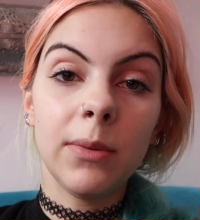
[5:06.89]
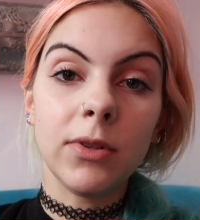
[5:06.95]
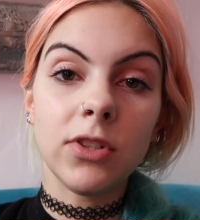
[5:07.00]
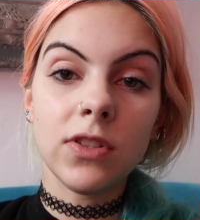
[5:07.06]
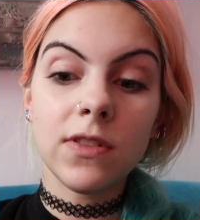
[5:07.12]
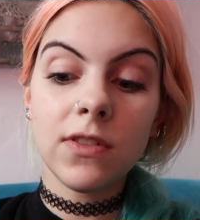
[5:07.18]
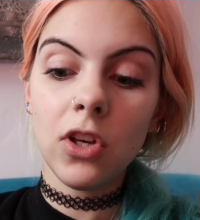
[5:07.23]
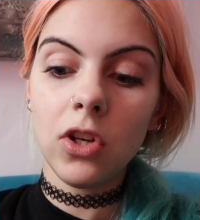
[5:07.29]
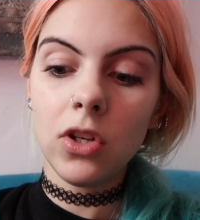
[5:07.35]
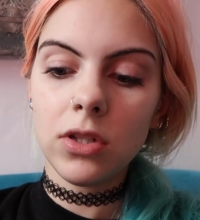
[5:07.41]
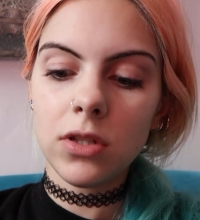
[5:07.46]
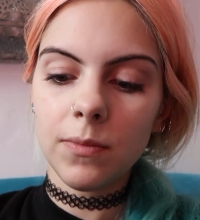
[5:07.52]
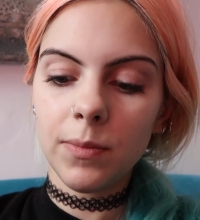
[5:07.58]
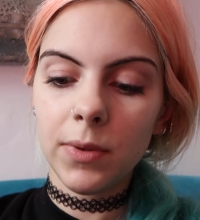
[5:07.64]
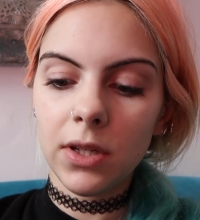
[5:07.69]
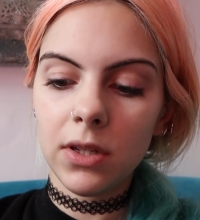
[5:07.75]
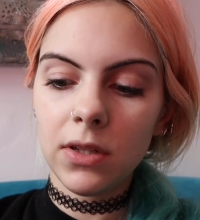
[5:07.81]
which is
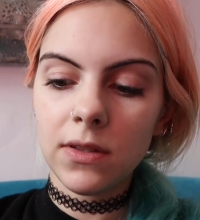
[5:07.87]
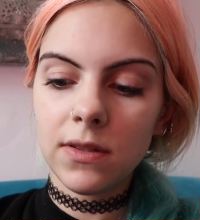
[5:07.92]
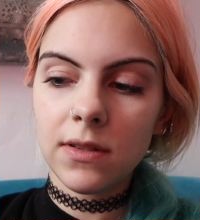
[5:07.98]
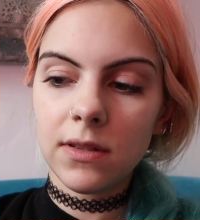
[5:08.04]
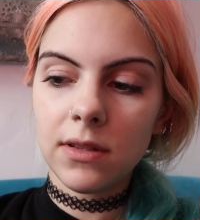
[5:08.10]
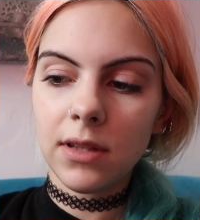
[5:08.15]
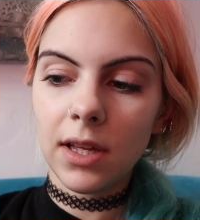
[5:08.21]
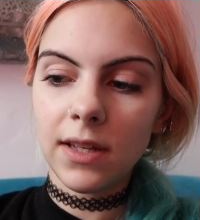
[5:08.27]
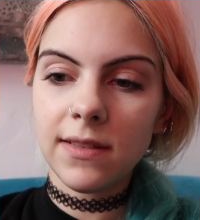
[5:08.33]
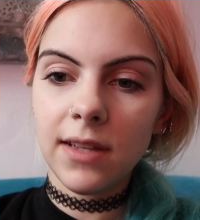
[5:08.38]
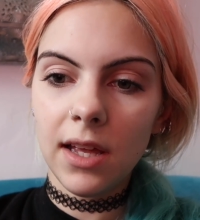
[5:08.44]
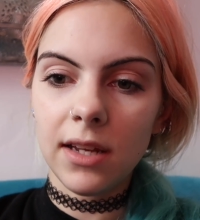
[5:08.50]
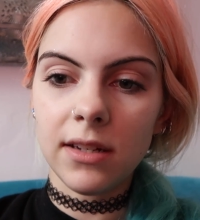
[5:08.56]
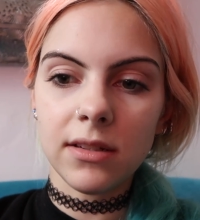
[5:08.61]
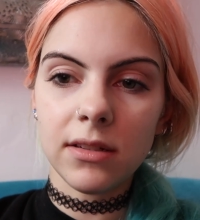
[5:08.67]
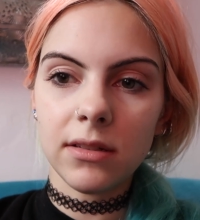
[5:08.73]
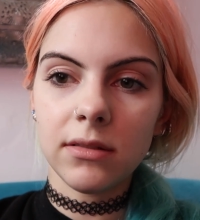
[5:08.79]
good because they
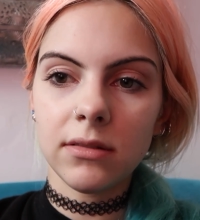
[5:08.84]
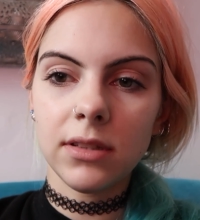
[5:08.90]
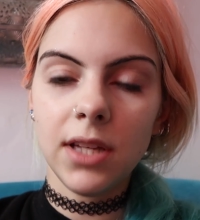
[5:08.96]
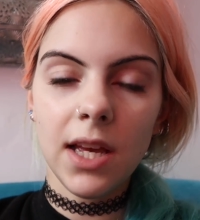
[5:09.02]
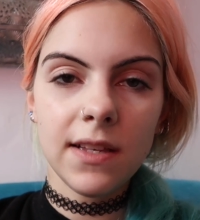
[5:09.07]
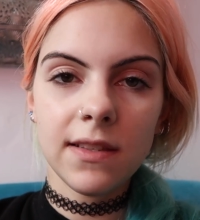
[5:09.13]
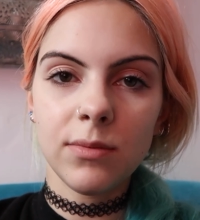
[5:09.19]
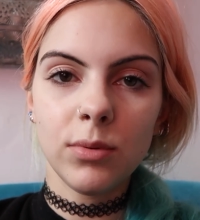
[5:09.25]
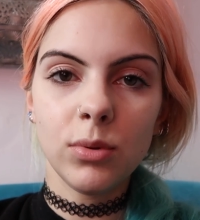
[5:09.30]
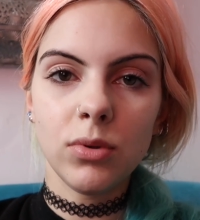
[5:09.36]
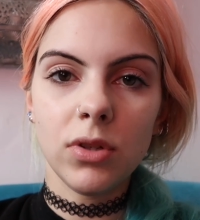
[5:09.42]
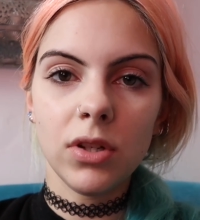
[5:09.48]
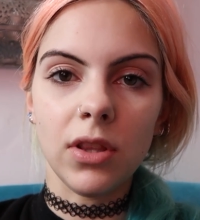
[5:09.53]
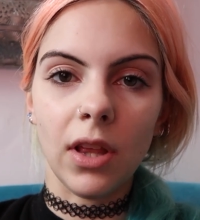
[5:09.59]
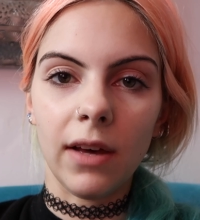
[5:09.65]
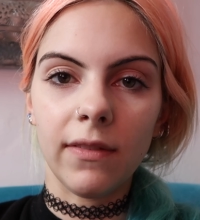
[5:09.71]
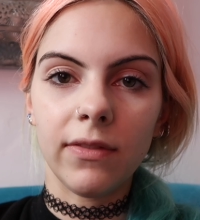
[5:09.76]
said, yes, we'll
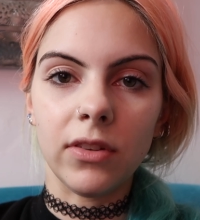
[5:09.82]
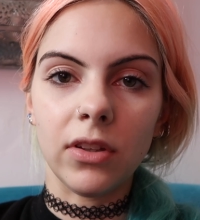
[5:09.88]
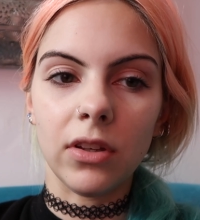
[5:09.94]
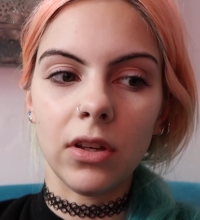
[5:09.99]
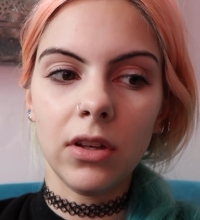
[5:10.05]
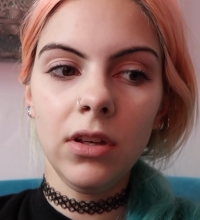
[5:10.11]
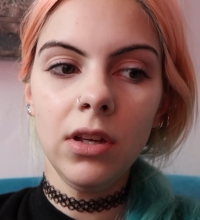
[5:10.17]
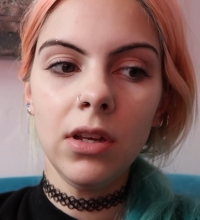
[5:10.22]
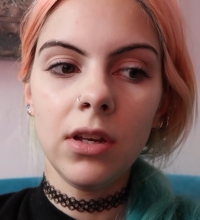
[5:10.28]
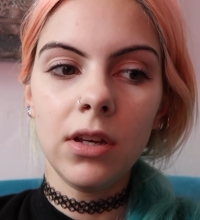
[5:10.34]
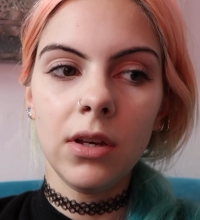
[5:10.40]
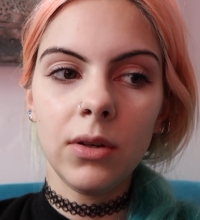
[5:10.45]
do that for you.